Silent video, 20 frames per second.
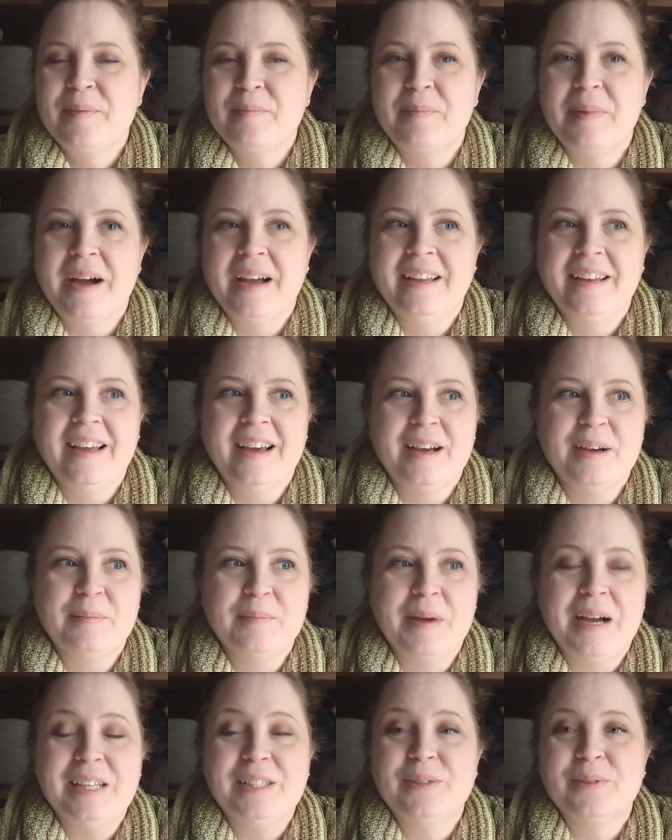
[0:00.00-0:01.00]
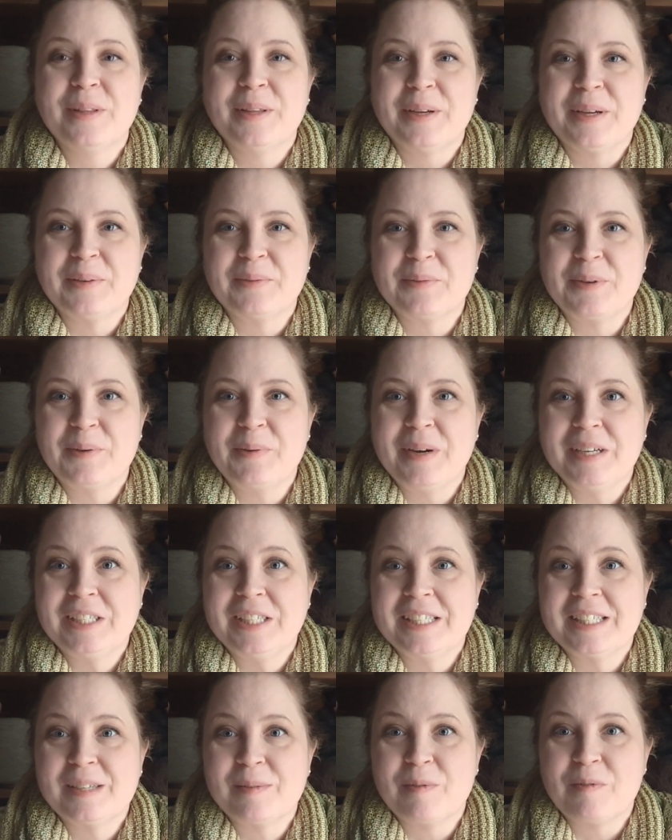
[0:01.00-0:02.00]
But I do like
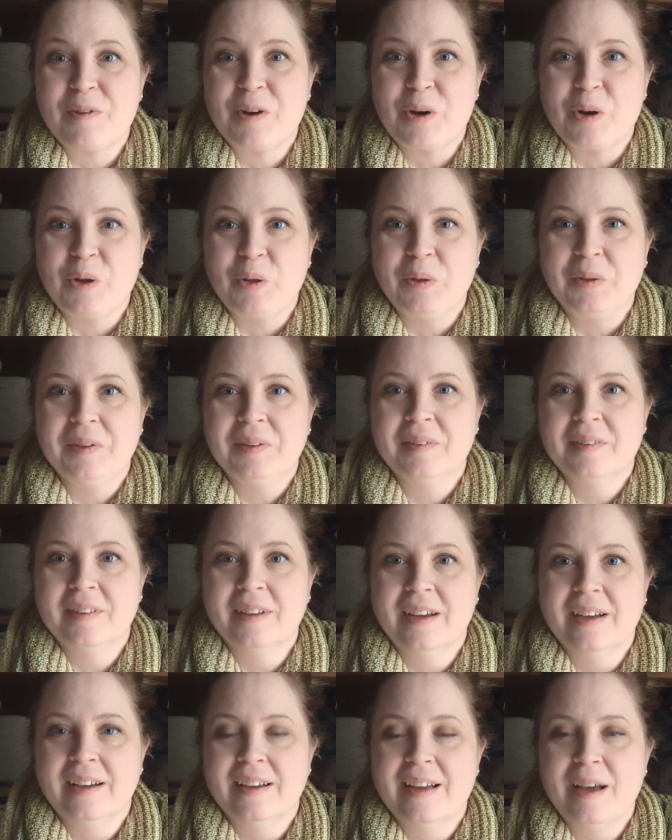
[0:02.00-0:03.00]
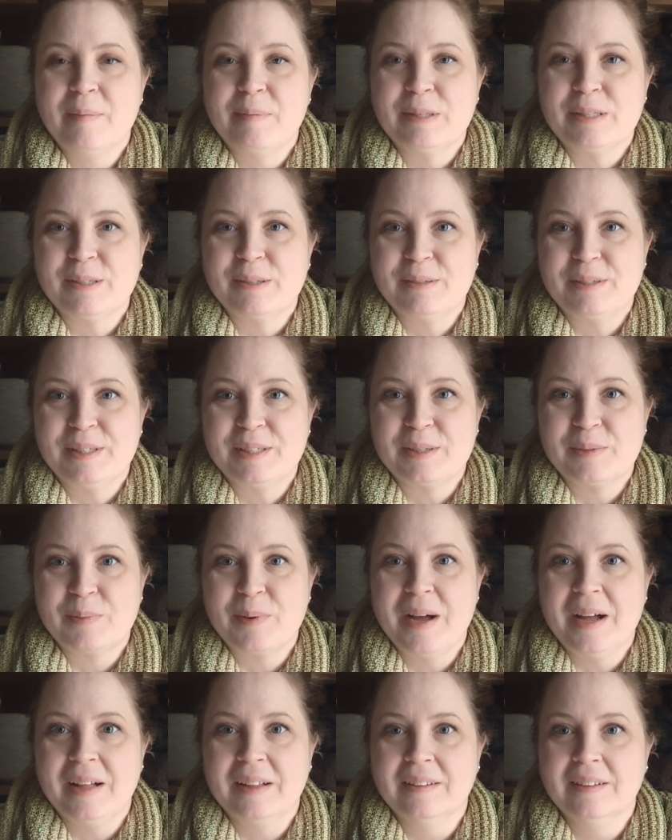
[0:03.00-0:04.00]
rewatching some of her old episodes as
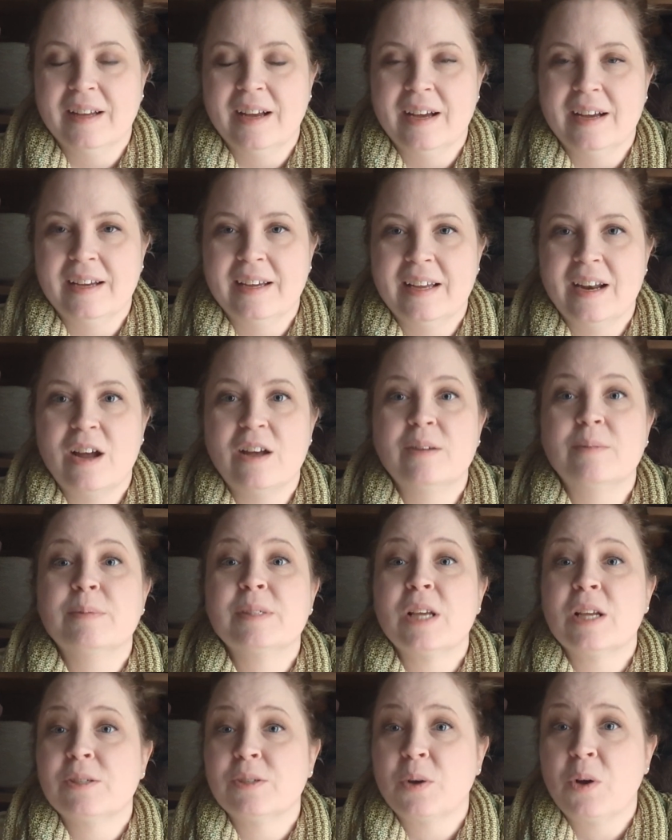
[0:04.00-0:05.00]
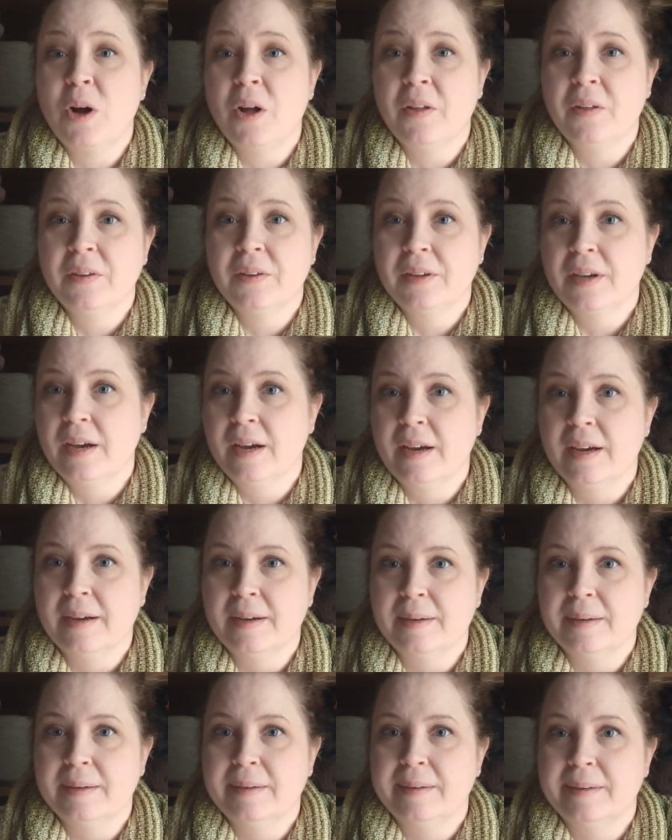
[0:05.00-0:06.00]
well. It was also called
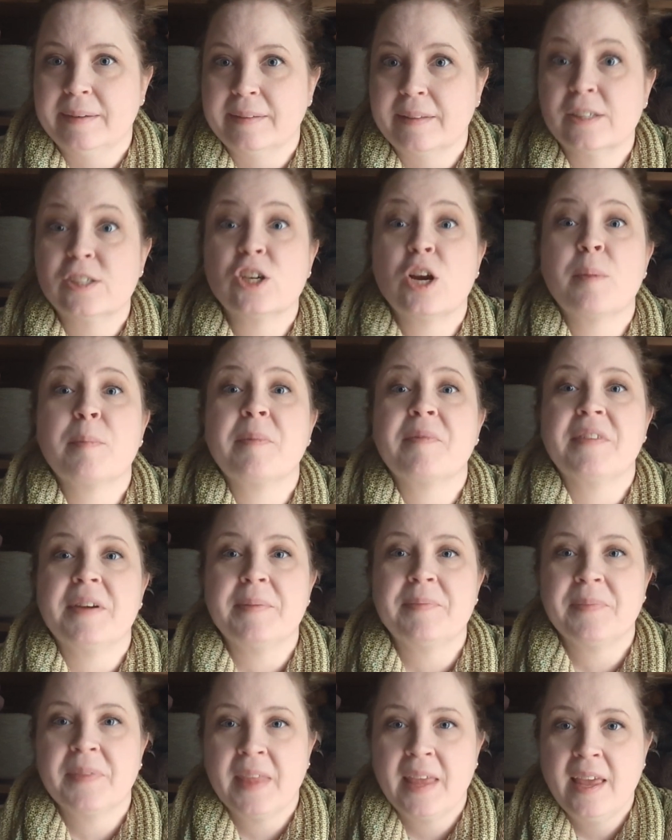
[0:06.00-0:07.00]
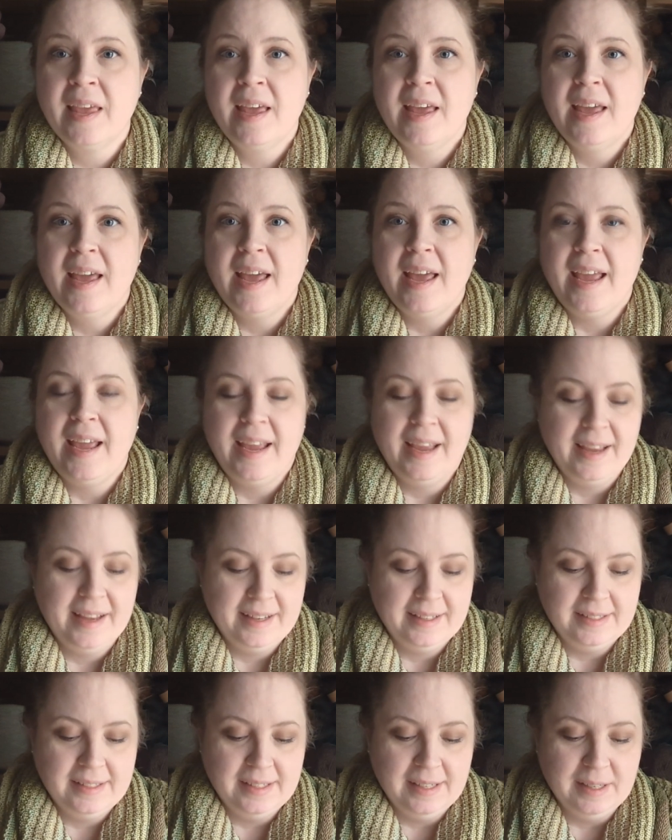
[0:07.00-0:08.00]
The Charm of It.
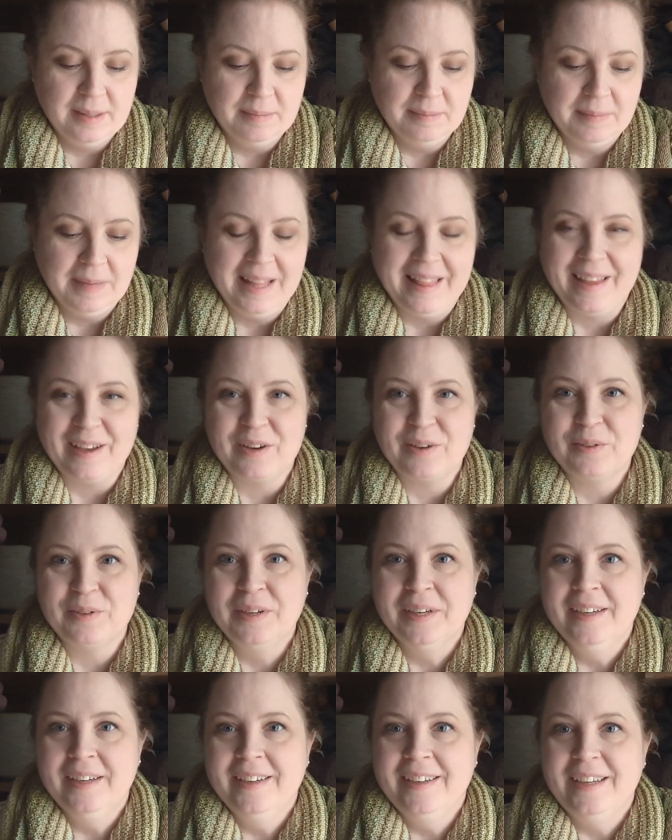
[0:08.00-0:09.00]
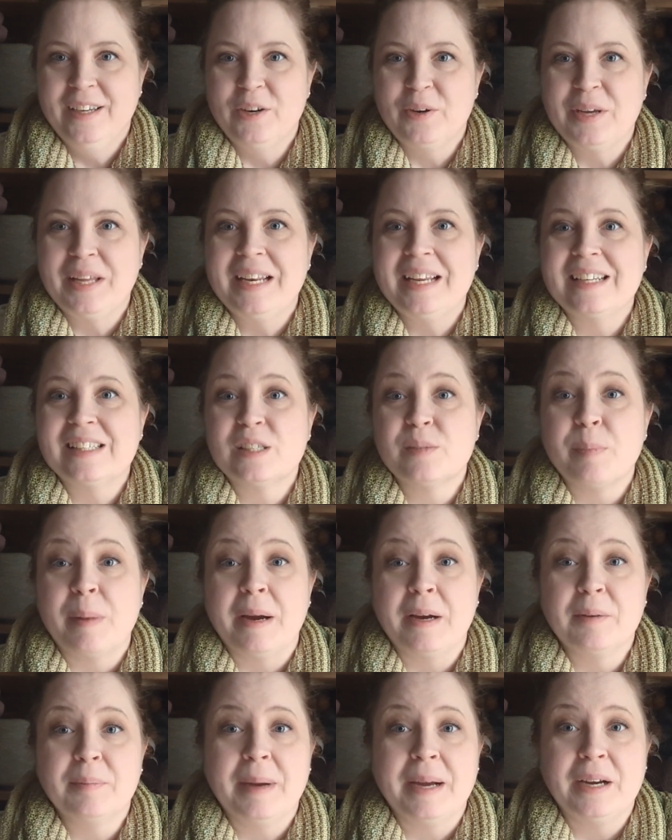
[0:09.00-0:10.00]
And I like, you know, getting
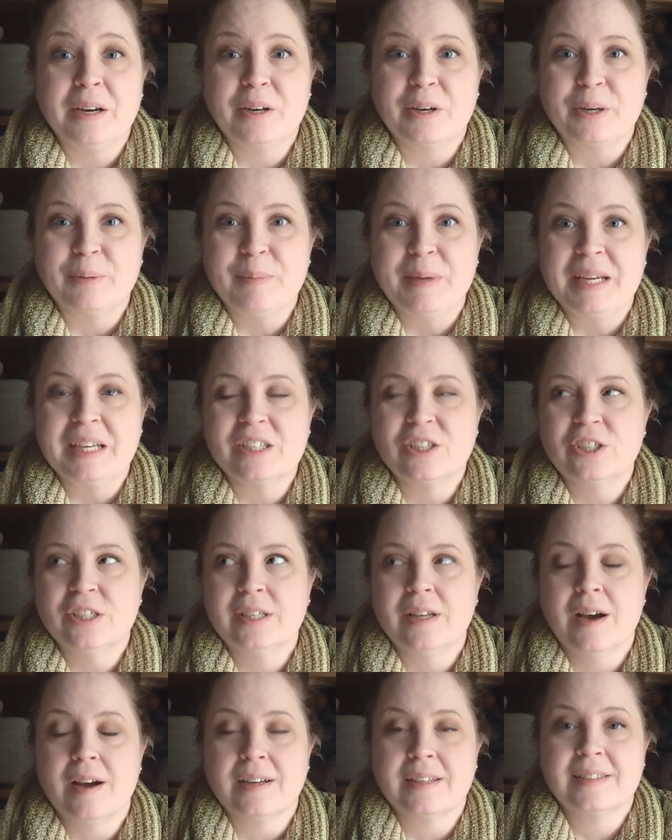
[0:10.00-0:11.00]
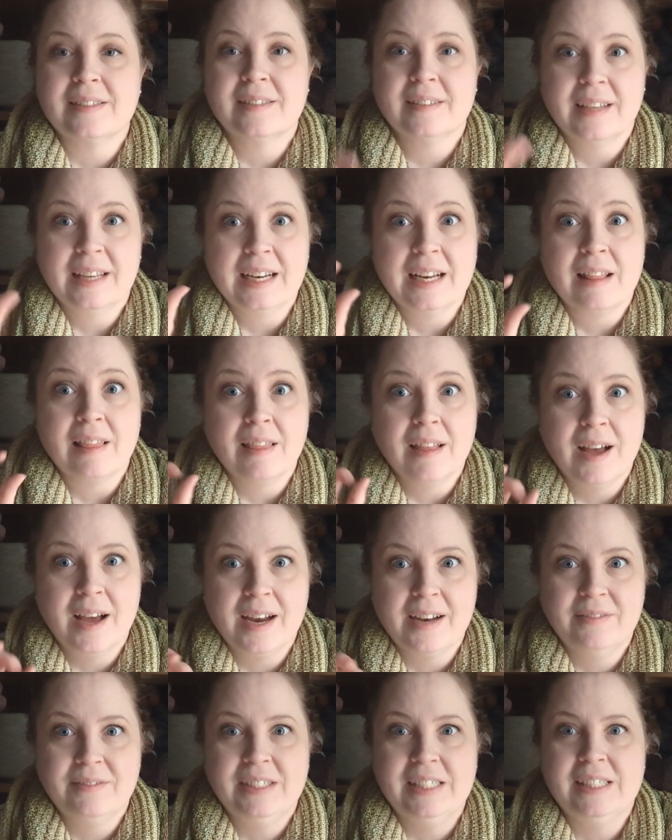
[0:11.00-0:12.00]
inspired by her because she talks in a lot
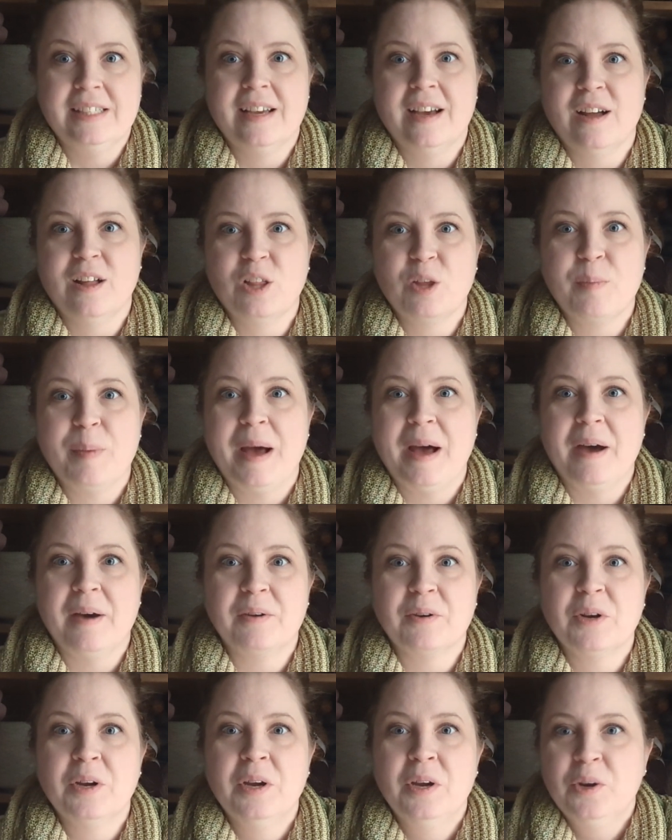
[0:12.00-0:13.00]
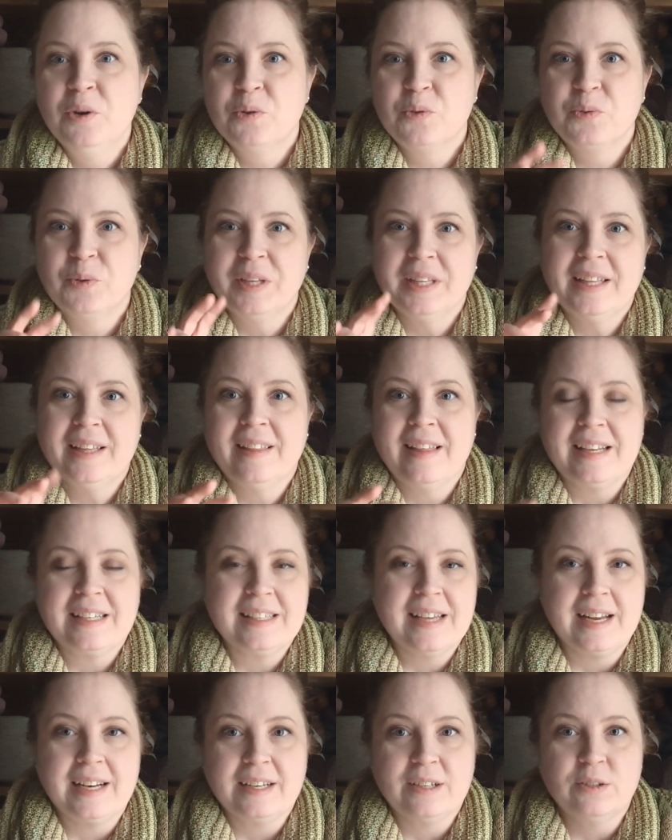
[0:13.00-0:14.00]
of detail about really like
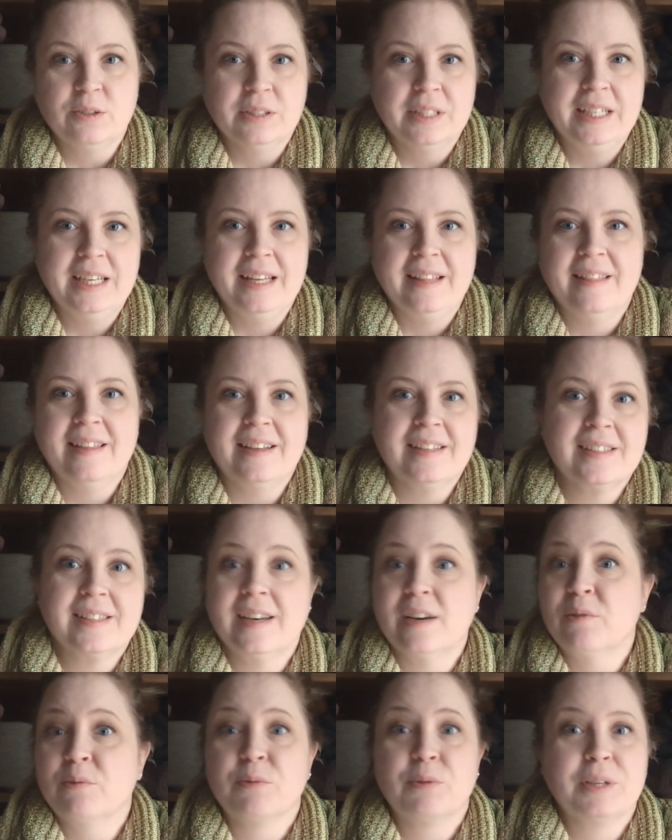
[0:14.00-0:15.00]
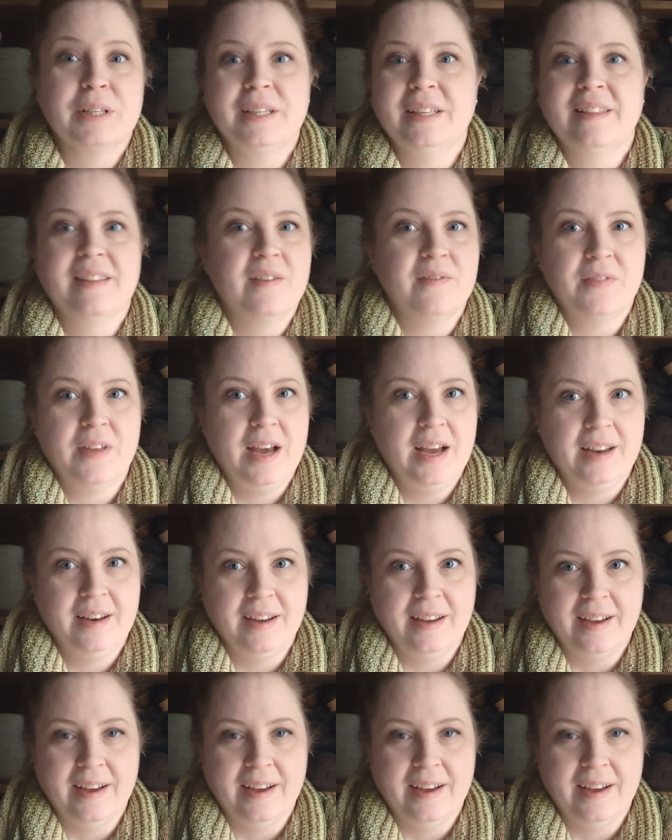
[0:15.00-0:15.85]
technical knitting things, and I really love that.